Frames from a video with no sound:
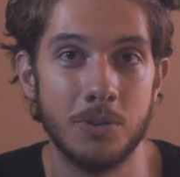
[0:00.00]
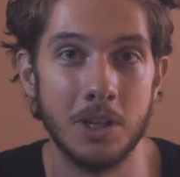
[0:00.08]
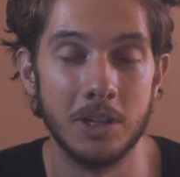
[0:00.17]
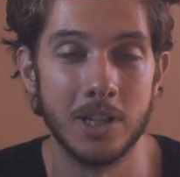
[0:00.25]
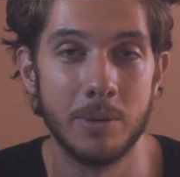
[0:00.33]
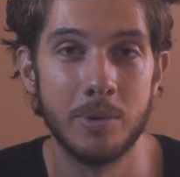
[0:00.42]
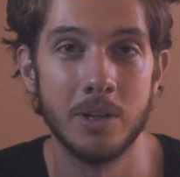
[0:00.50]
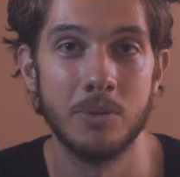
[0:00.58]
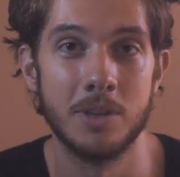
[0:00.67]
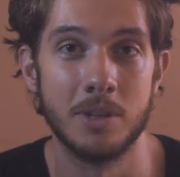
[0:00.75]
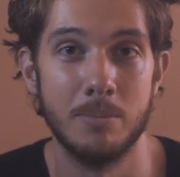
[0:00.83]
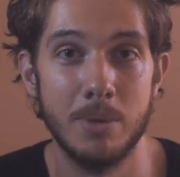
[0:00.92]
He collaborated
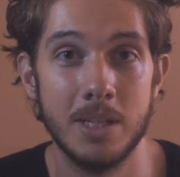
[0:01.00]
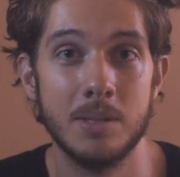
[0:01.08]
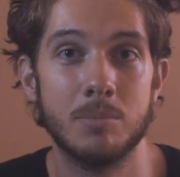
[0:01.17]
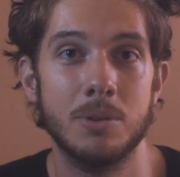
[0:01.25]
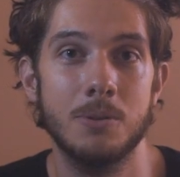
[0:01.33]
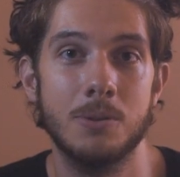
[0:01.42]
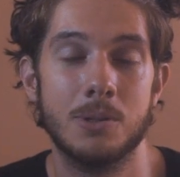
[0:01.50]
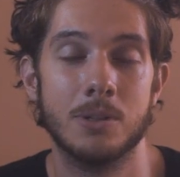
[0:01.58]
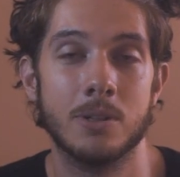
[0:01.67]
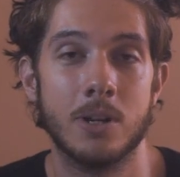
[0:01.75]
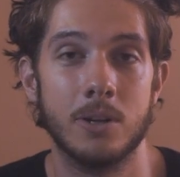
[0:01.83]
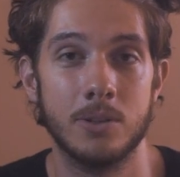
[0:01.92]
with an amazing
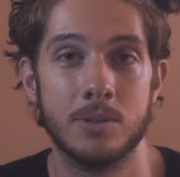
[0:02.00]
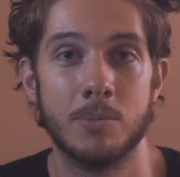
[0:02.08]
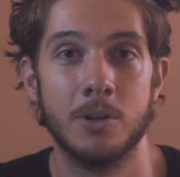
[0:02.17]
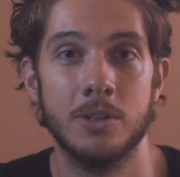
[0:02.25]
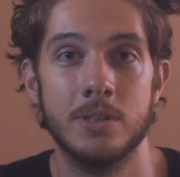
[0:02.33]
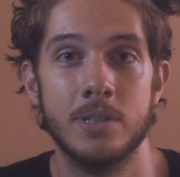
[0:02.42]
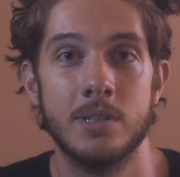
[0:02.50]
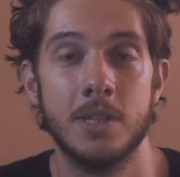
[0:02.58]
producer, Carlos Martins,